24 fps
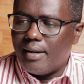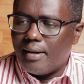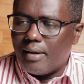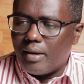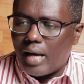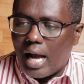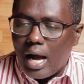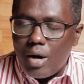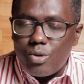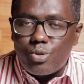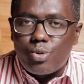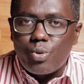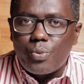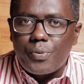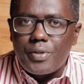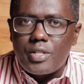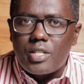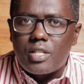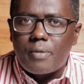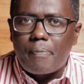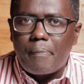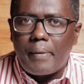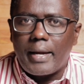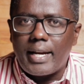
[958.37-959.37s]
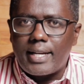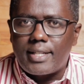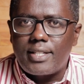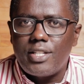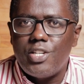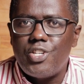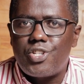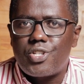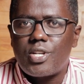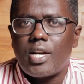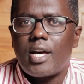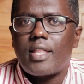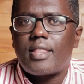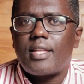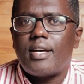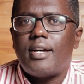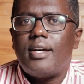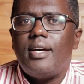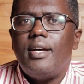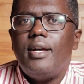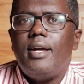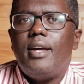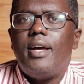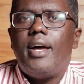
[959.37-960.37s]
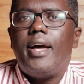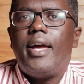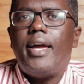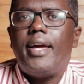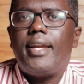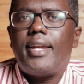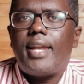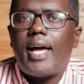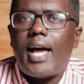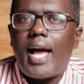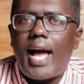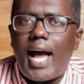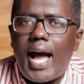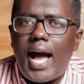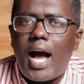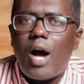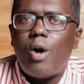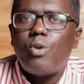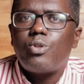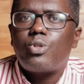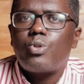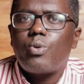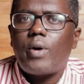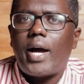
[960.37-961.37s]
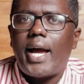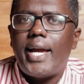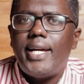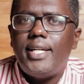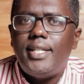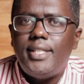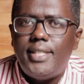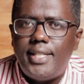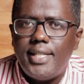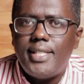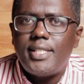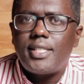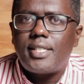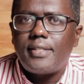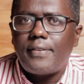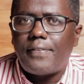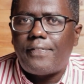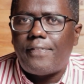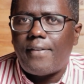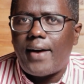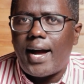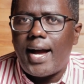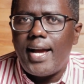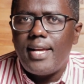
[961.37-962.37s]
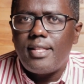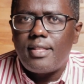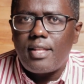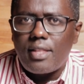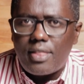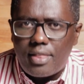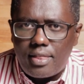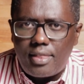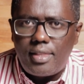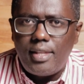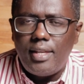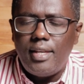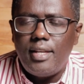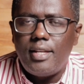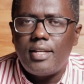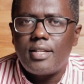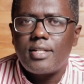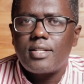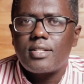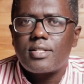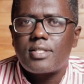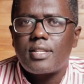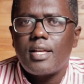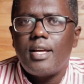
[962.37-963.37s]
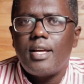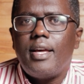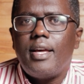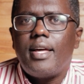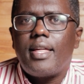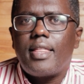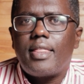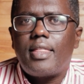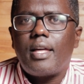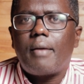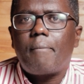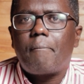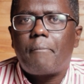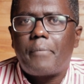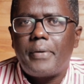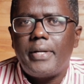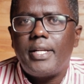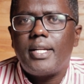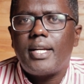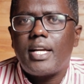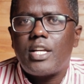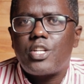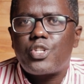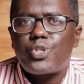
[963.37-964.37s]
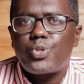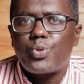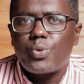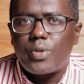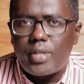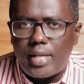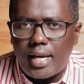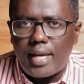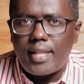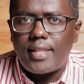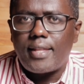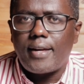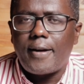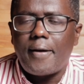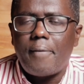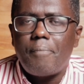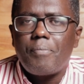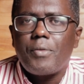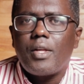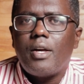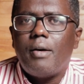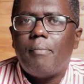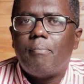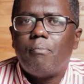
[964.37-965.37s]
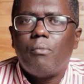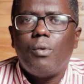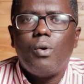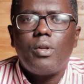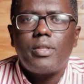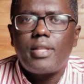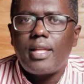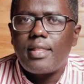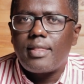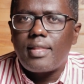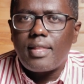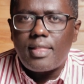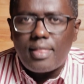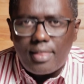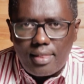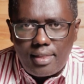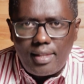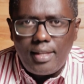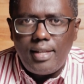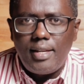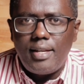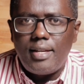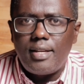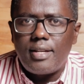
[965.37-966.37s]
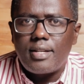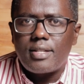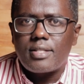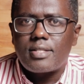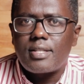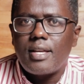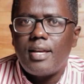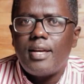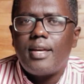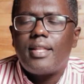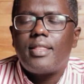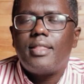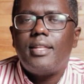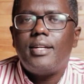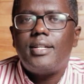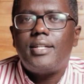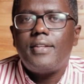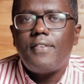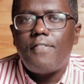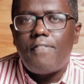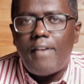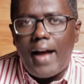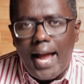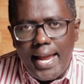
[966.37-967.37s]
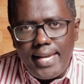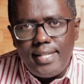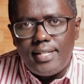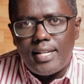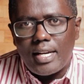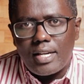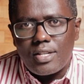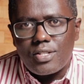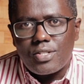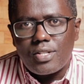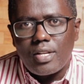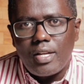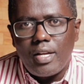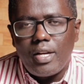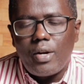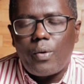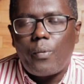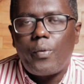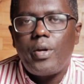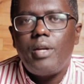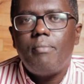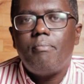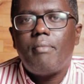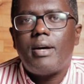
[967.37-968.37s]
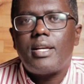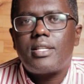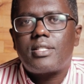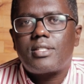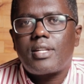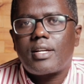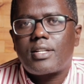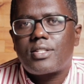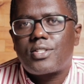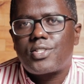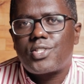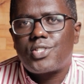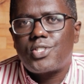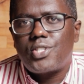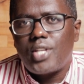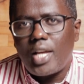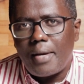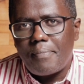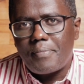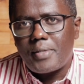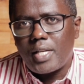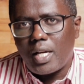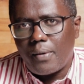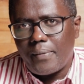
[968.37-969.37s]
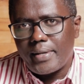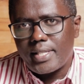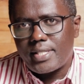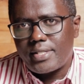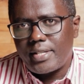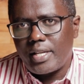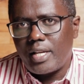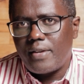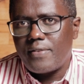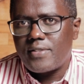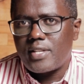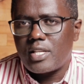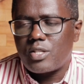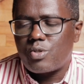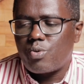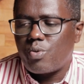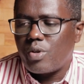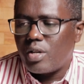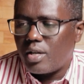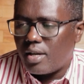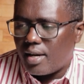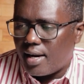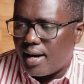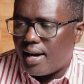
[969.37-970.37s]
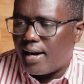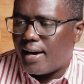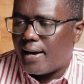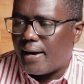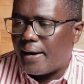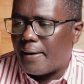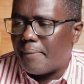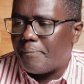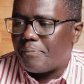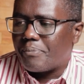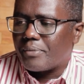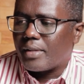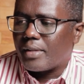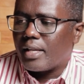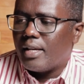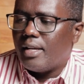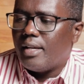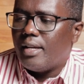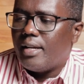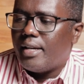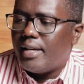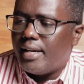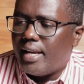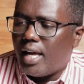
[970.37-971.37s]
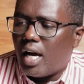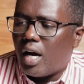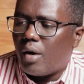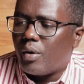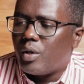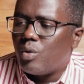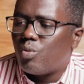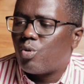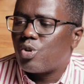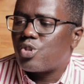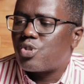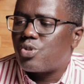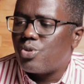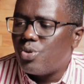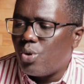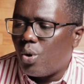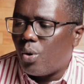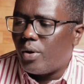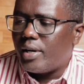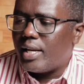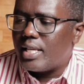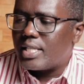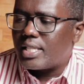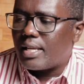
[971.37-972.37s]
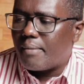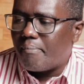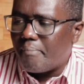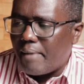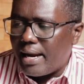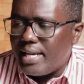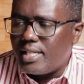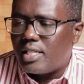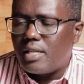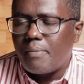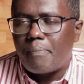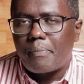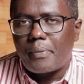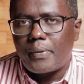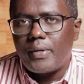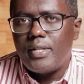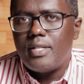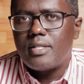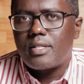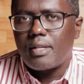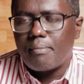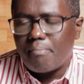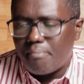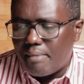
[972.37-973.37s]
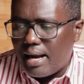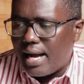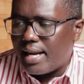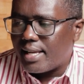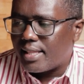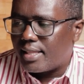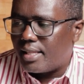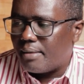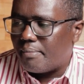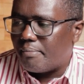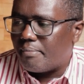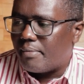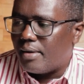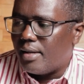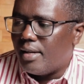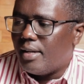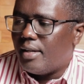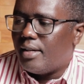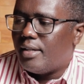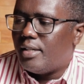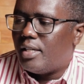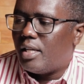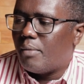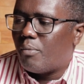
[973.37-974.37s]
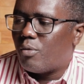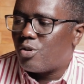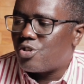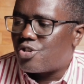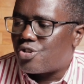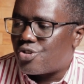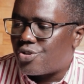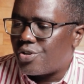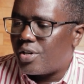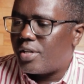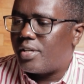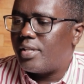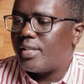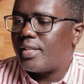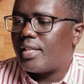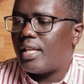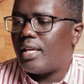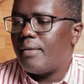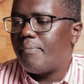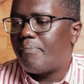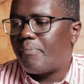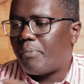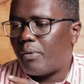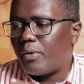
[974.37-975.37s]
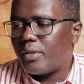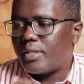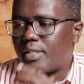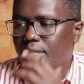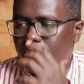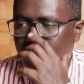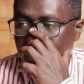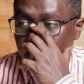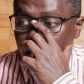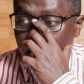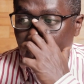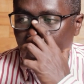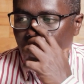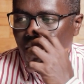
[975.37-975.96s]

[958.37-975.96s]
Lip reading: how to respect each other and how to identify the things that bring us together more than the things that divide us. We must accept ourselves as we are. Now, he was known as a mighty prince among them, demonstrating the importance